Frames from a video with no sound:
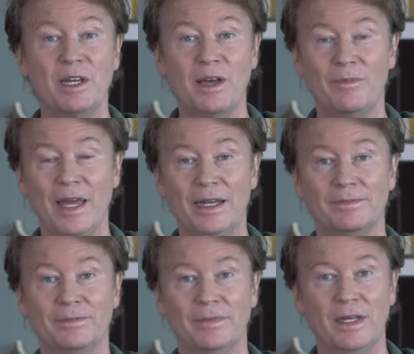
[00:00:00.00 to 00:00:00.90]
to come in.
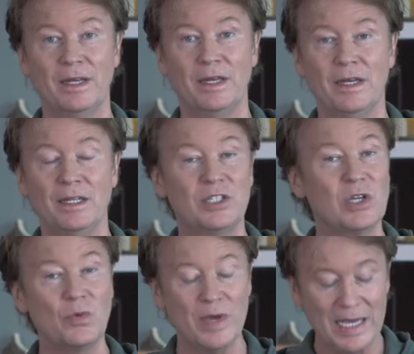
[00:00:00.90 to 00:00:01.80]

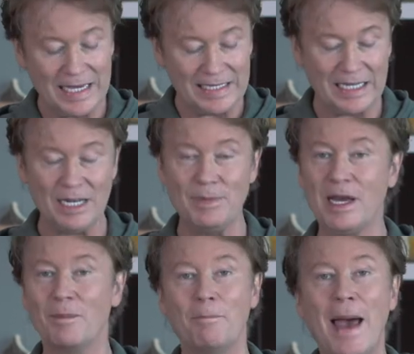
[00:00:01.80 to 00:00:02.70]
So easy to
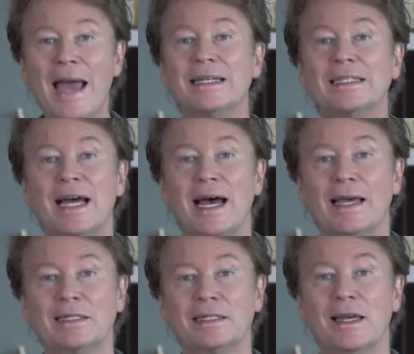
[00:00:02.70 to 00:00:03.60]
become
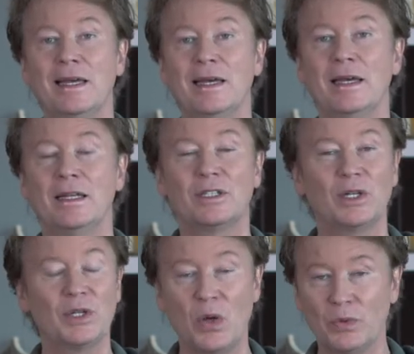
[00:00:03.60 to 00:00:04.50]
magnetized to
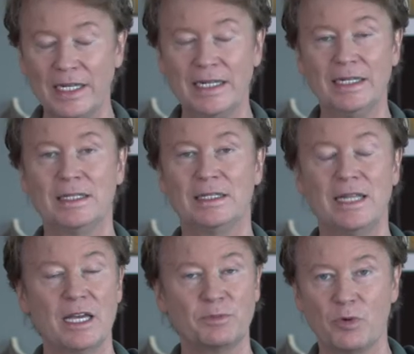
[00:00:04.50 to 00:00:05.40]
loneliness,
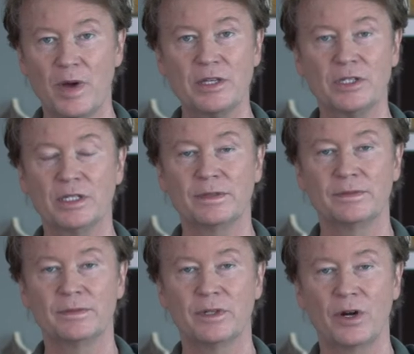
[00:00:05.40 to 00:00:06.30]
desperation,
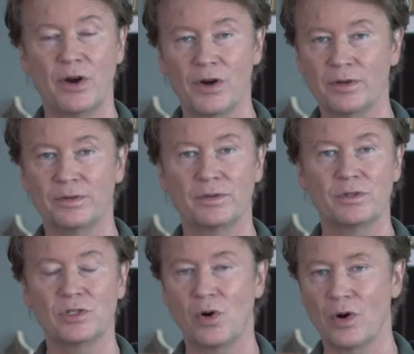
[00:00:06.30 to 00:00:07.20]
hurt,
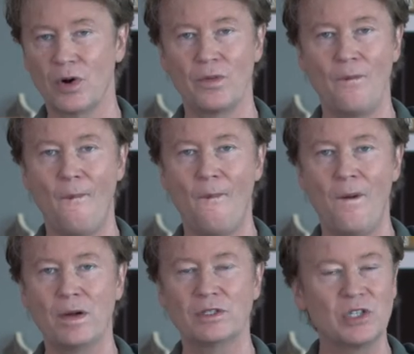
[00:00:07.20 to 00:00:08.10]
sorrow.
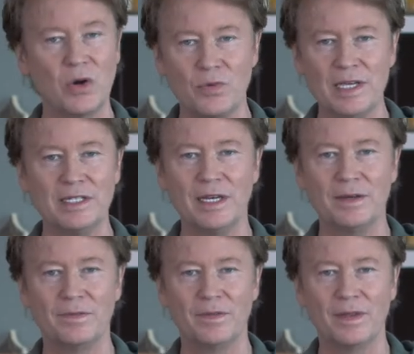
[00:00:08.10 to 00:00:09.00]
So easy.
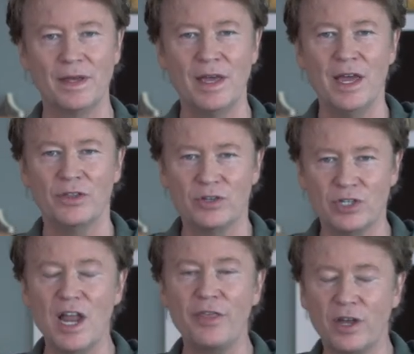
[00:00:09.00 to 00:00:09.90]
There's
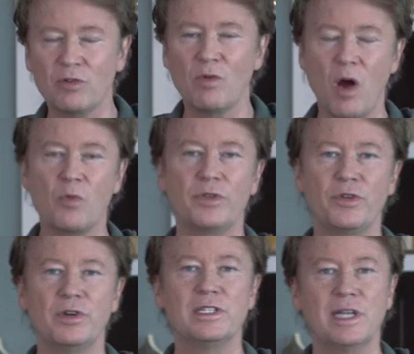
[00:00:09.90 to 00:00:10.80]
nothing wrong with
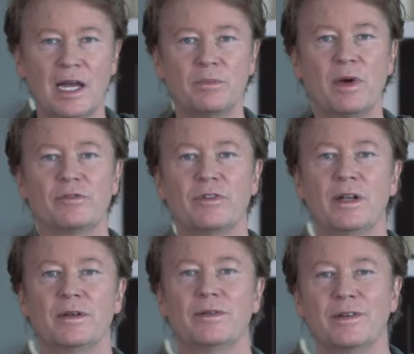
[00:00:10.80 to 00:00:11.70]
your design, my
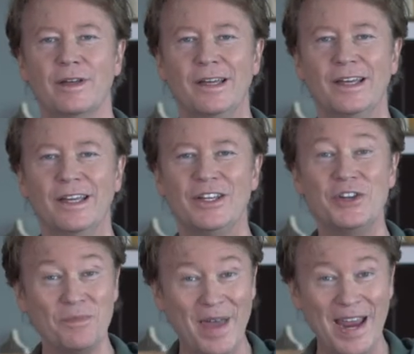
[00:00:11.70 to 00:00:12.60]
friend.
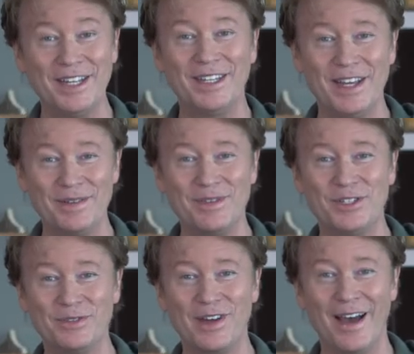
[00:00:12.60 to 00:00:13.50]
You're made in the
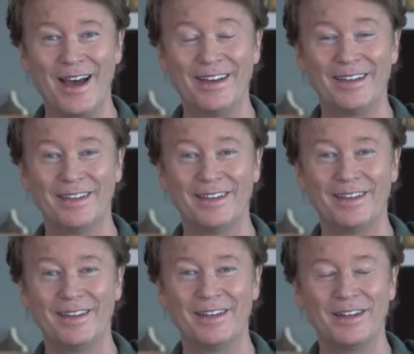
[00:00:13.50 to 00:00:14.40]
image of God.
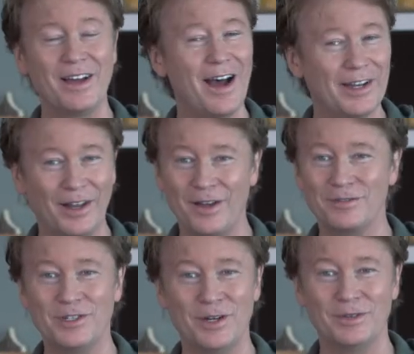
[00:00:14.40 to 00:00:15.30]
God
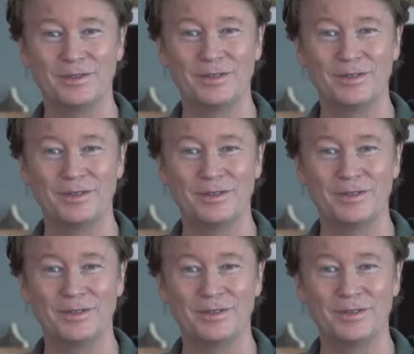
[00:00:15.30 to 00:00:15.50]
loves you.